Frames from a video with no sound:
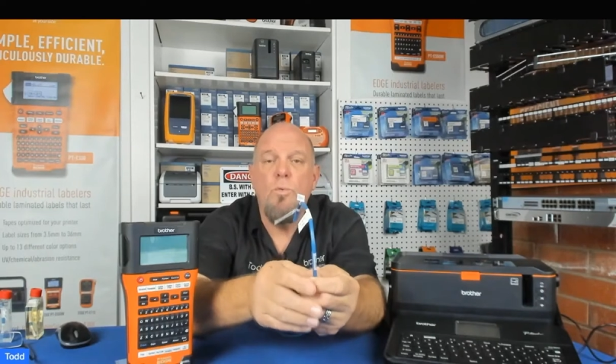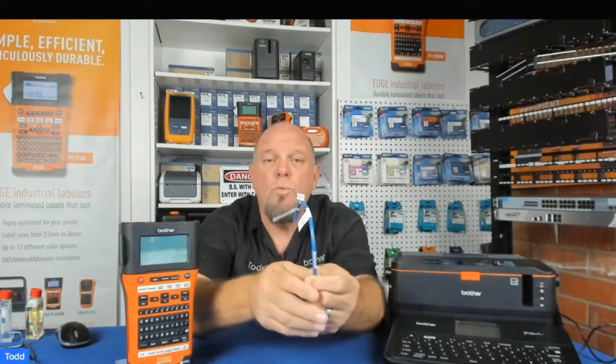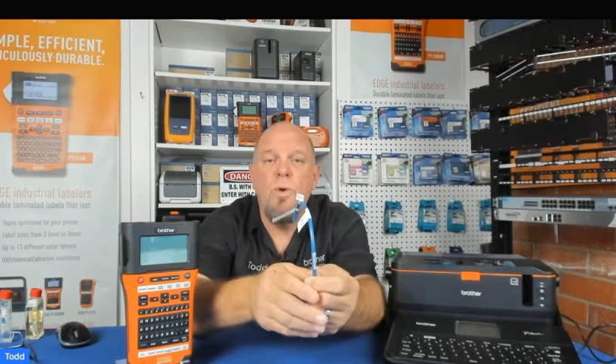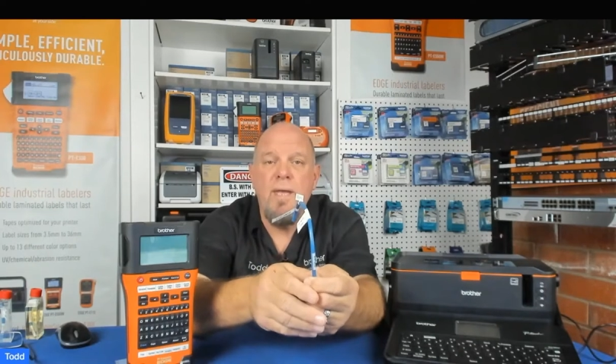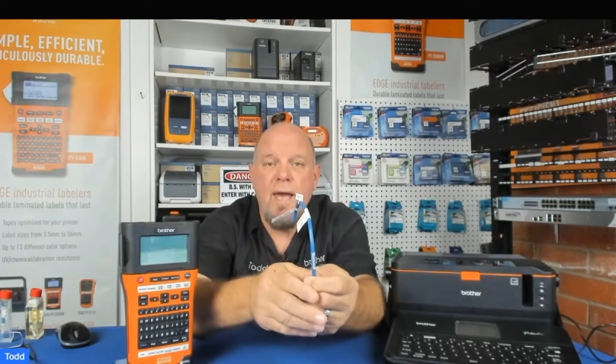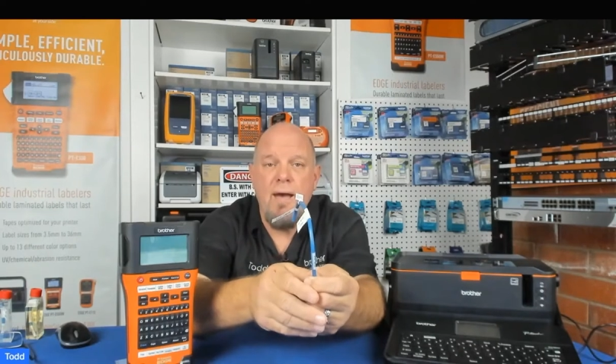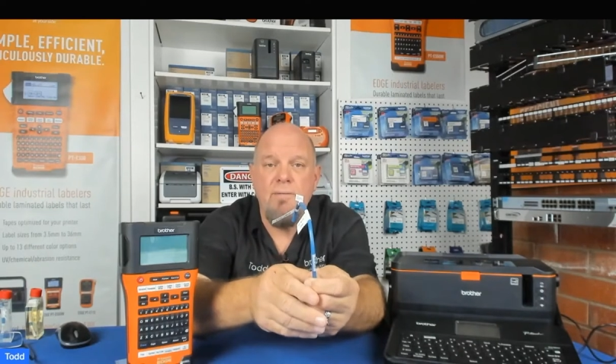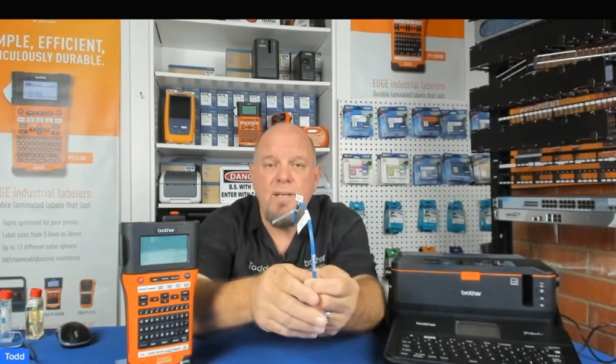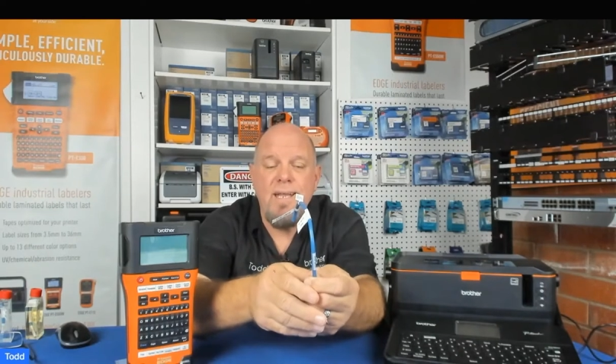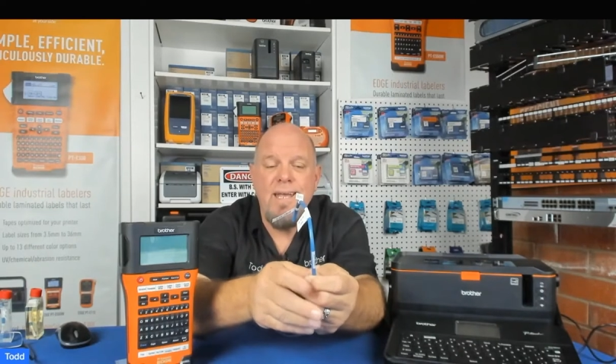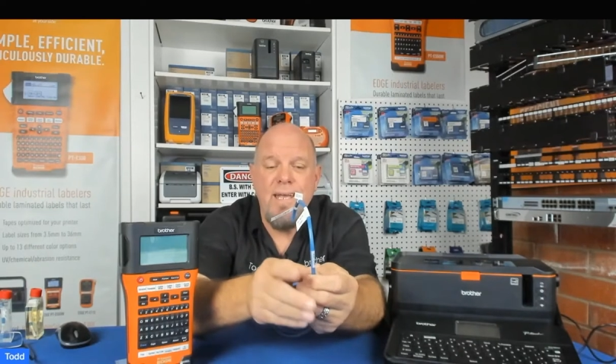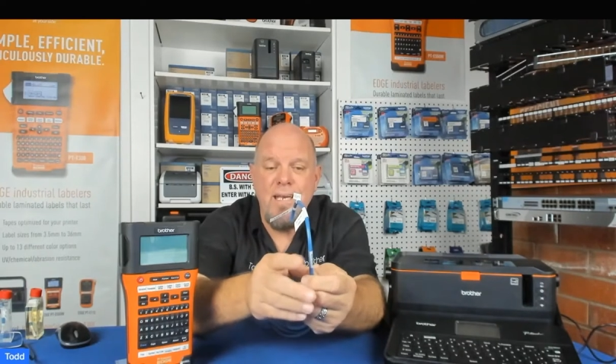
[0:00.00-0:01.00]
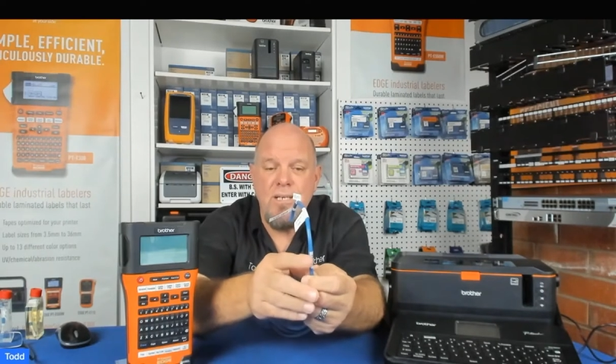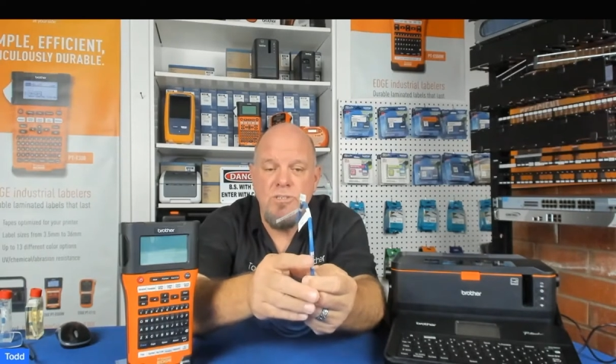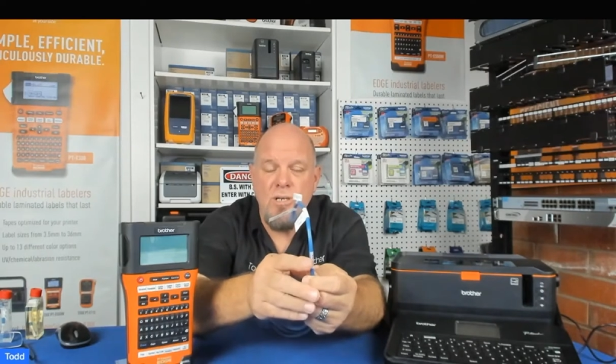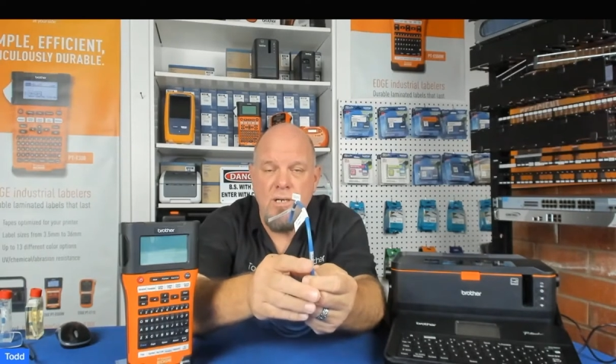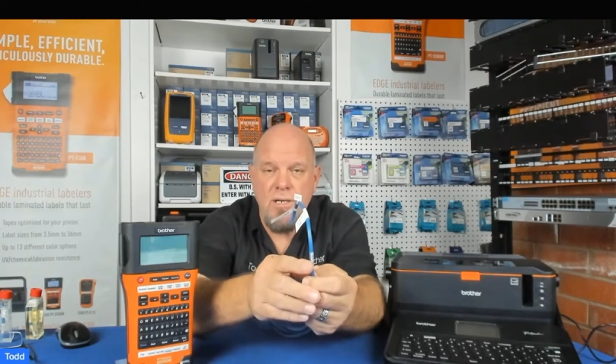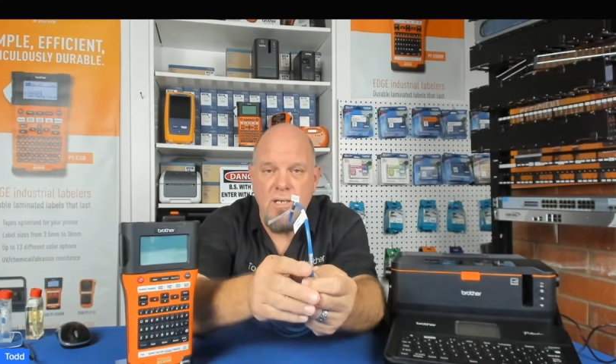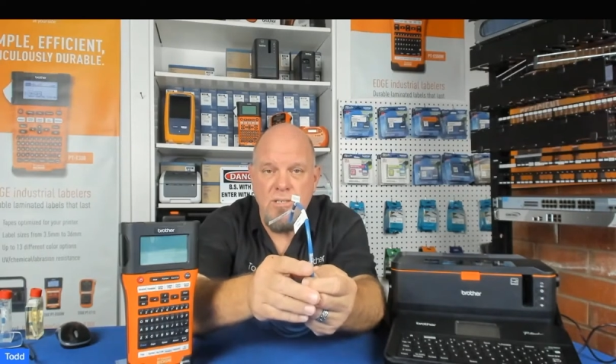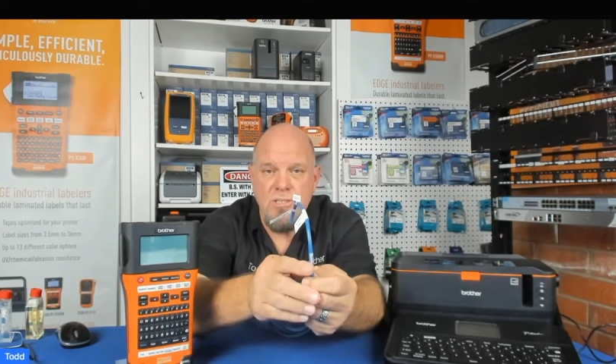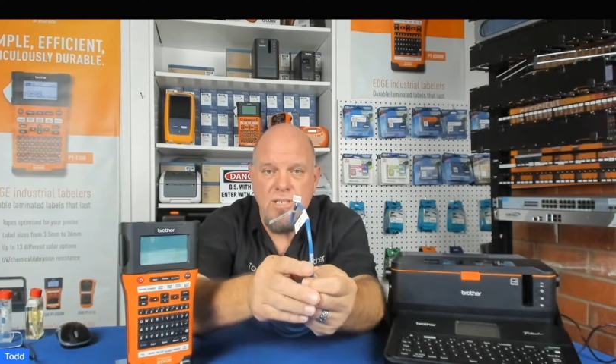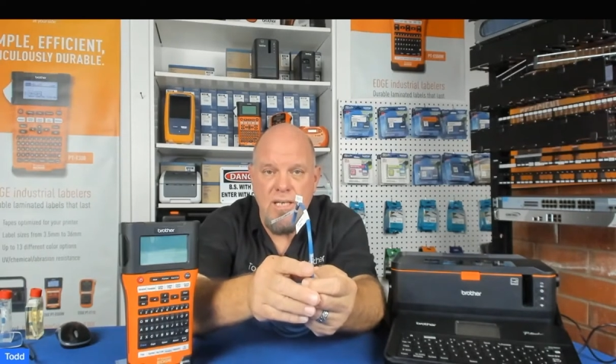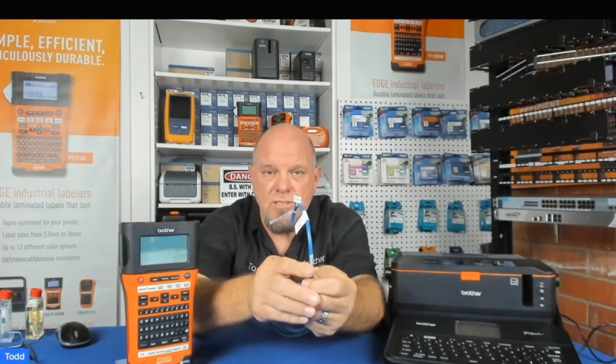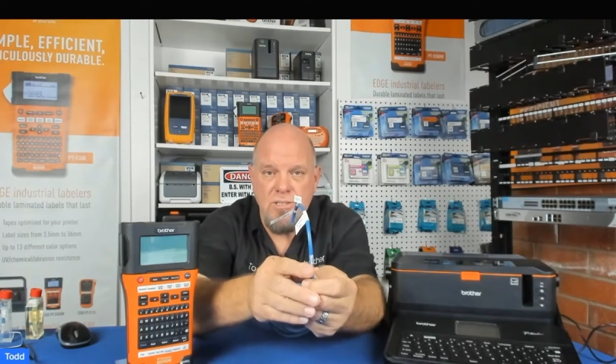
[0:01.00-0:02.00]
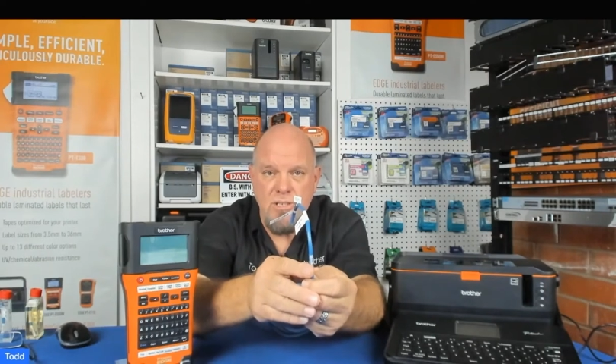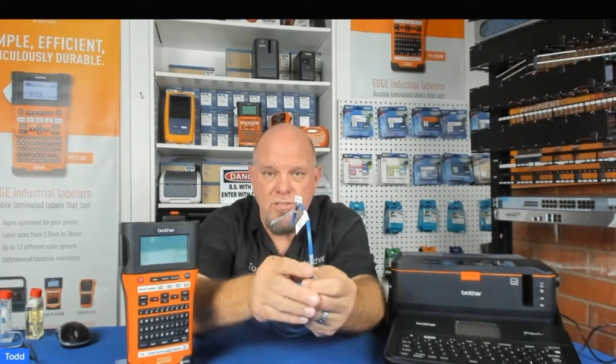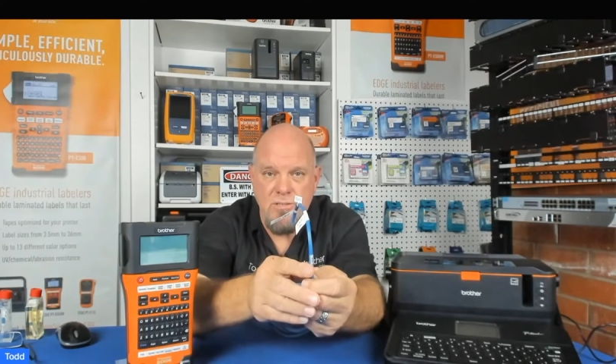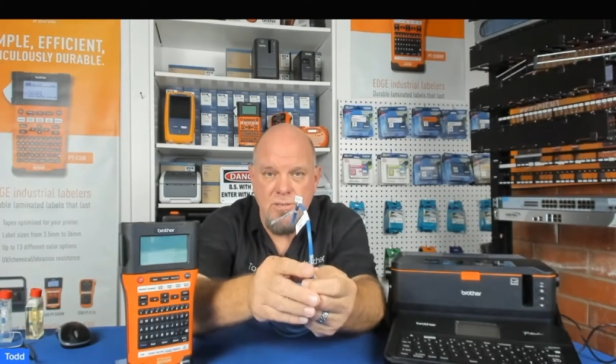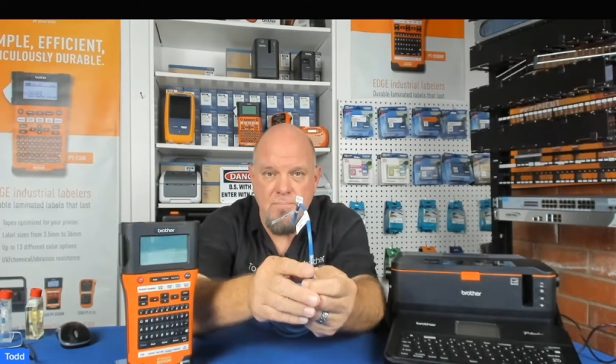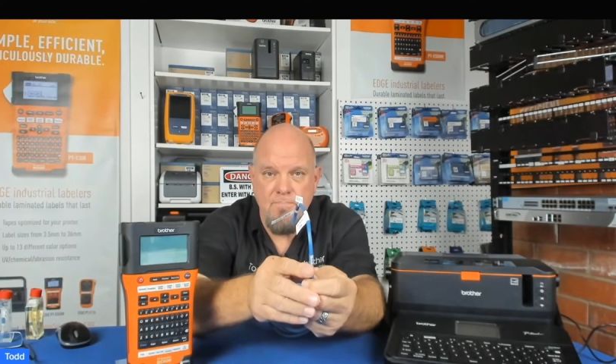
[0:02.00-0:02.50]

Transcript: We have it. It is on a cassette system.